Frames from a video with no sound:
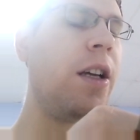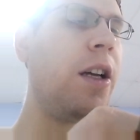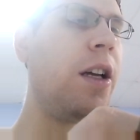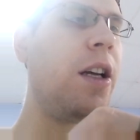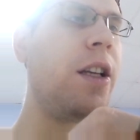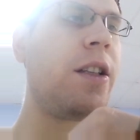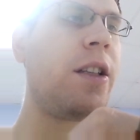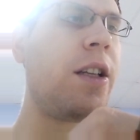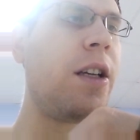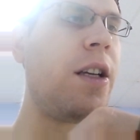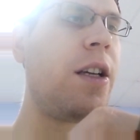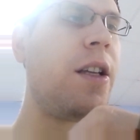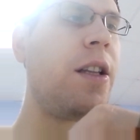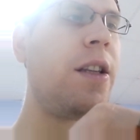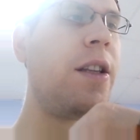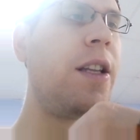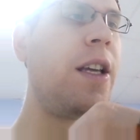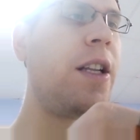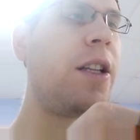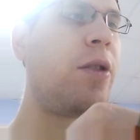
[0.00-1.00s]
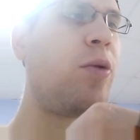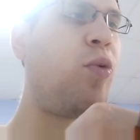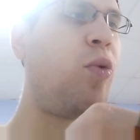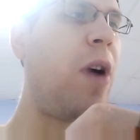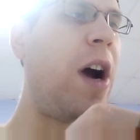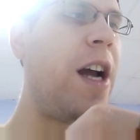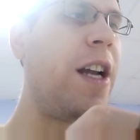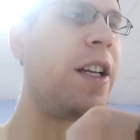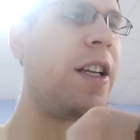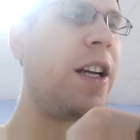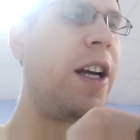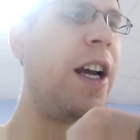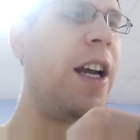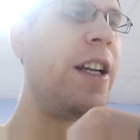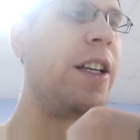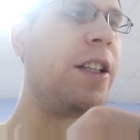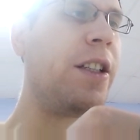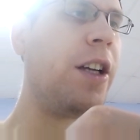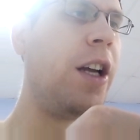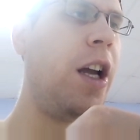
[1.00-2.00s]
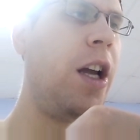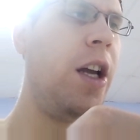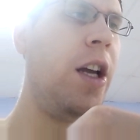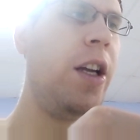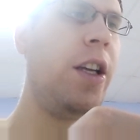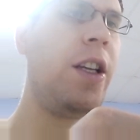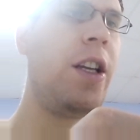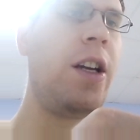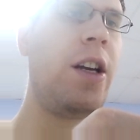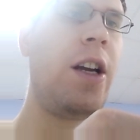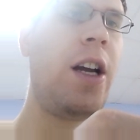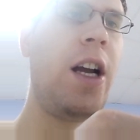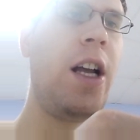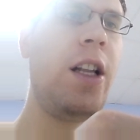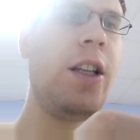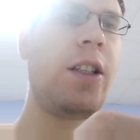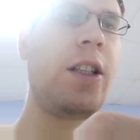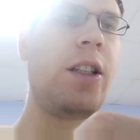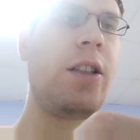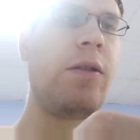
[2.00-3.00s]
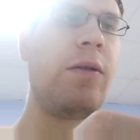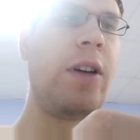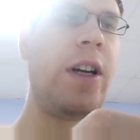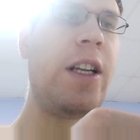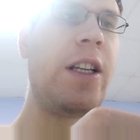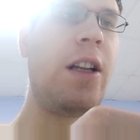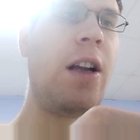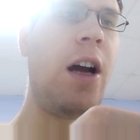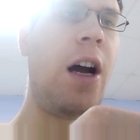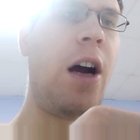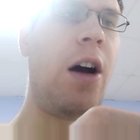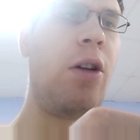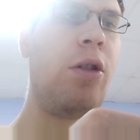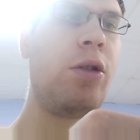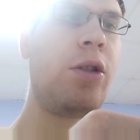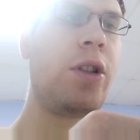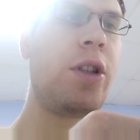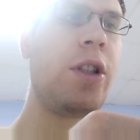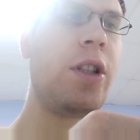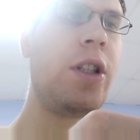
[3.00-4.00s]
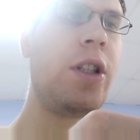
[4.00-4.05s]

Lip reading: at that white hand. He held it wide out